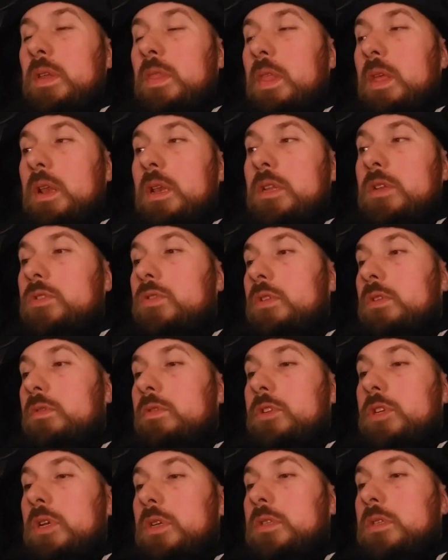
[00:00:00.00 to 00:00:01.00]
and they
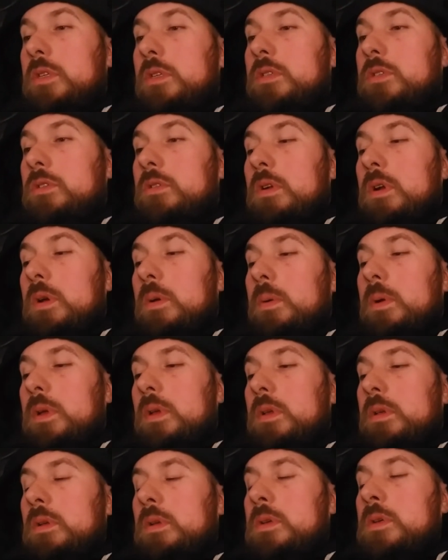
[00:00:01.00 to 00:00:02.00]
literally rejected it straight
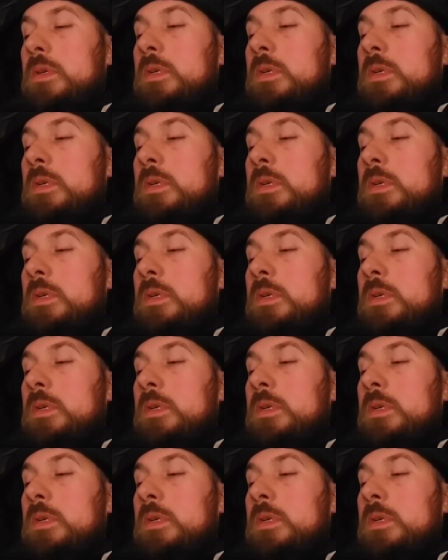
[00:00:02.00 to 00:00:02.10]
away.